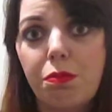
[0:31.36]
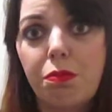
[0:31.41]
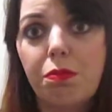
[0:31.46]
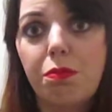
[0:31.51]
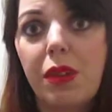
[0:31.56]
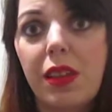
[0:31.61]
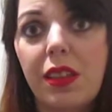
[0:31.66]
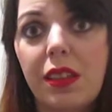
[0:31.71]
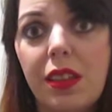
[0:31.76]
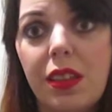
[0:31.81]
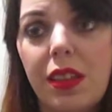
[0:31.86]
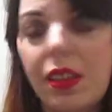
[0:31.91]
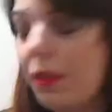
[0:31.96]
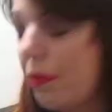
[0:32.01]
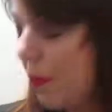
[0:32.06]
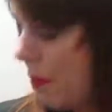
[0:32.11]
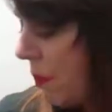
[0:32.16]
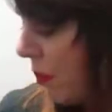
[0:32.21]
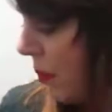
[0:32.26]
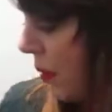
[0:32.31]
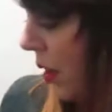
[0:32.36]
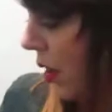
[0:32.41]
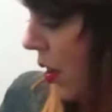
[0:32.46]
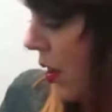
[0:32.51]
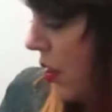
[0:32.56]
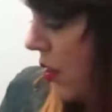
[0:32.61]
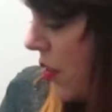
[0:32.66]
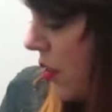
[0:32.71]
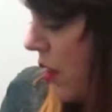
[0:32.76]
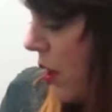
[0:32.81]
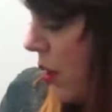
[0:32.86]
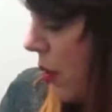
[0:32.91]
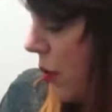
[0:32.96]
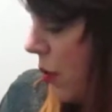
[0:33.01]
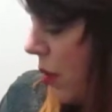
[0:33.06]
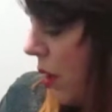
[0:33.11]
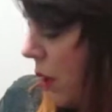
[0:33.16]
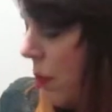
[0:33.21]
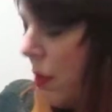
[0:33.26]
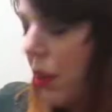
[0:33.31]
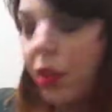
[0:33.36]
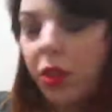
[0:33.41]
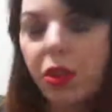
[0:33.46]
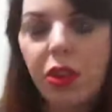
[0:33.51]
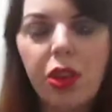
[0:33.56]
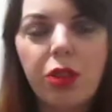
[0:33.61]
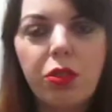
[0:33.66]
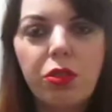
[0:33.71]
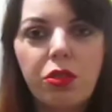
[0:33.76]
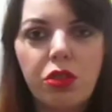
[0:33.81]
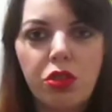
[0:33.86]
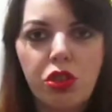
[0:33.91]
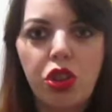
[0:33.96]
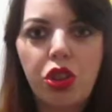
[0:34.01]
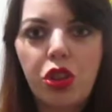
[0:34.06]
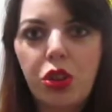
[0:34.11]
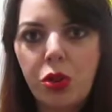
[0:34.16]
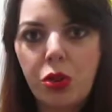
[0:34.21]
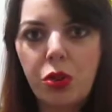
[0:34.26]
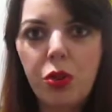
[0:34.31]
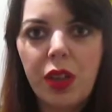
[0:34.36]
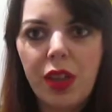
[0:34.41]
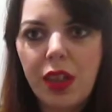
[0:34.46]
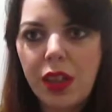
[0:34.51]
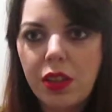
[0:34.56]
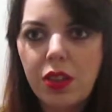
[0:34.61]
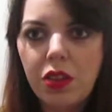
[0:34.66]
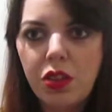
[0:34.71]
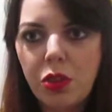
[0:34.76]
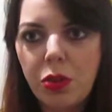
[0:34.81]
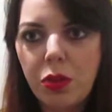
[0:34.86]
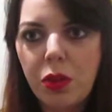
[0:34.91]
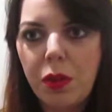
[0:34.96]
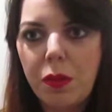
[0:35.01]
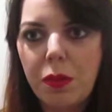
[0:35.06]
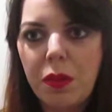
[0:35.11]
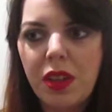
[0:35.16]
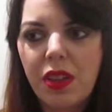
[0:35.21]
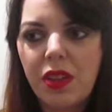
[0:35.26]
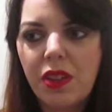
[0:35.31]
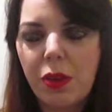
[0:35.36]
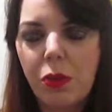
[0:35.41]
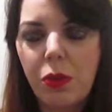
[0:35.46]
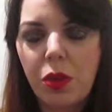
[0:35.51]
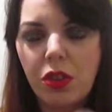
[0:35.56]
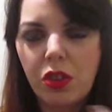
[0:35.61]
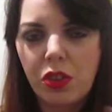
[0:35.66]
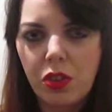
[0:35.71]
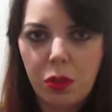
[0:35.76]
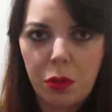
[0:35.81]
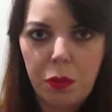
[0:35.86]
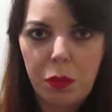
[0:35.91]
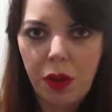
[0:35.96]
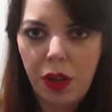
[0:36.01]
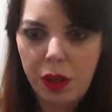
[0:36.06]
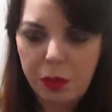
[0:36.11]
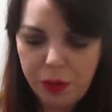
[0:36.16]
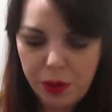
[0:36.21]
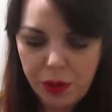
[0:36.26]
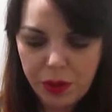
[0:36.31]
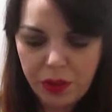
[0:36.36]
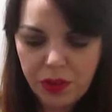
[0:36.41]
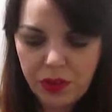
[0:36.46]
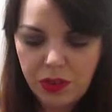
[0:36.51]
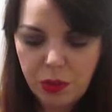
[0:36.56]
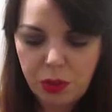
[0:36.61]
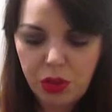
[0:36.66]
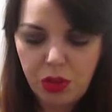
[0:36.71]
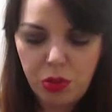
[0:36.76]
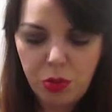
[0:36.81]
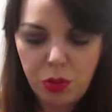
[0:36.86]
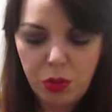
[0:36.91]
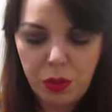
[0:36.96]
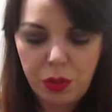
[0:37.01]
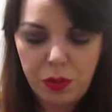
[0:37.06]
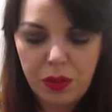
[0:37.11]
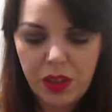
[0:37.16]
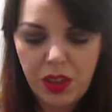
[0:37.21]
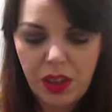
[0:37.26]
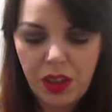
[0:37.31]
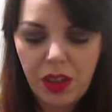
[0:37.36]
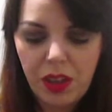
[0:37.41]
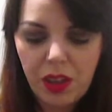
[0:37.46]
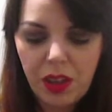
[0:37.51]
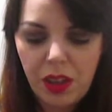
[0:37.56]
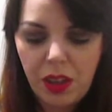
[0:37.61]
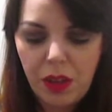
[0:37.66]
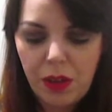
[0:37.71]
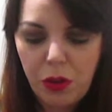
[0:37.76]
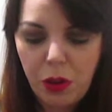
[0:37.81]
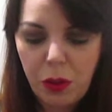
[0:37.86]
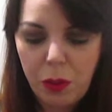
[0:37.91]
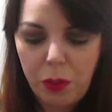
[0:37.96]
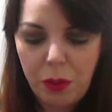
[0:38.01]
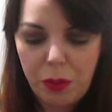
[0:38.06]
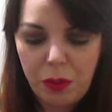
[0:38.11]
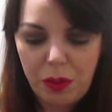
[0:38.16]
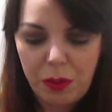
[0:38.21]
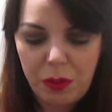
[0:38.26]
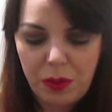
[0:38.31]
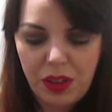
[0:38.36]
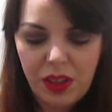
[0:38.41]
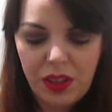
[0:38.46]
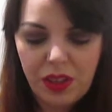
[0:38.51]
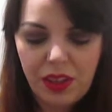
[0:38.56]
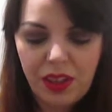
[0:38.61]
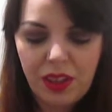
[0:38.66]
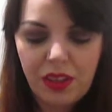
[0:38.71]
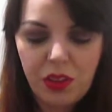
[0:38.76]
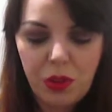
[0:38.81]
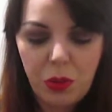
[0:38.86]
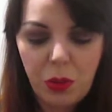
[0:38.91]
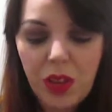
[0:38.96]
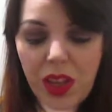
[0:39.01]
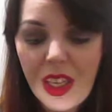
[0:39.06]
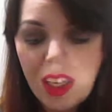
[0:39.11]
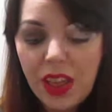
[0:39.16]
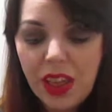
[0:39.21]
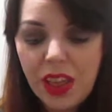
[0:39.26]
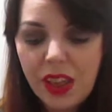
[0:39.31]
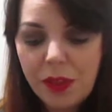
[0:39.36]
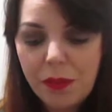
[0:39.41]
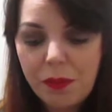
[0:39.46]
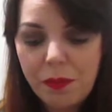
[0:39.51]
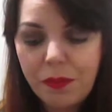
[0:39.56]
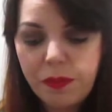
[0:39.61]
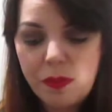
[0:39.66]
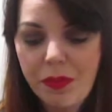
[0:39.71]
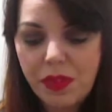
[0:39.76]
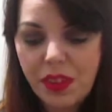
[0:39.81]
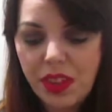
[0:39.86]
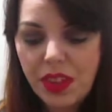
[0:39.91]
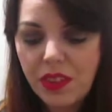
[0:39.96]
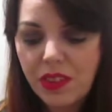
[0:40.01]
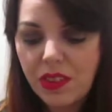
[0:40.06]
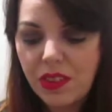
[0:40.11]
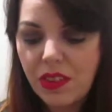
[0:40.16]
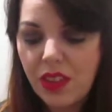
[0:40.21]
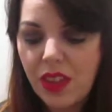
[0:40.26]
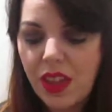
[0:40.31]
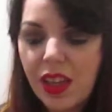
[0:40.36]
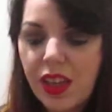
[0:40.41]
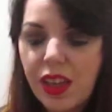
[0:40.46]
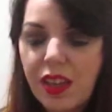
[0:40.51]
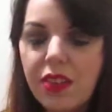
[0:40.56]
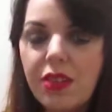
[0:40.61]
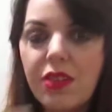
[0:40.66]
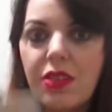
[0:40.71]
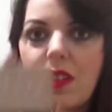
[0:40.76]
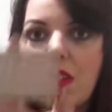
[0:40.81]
basically. So I'm not going to go too into it because I want to do a blog post which will be up probably at the end of the week. This is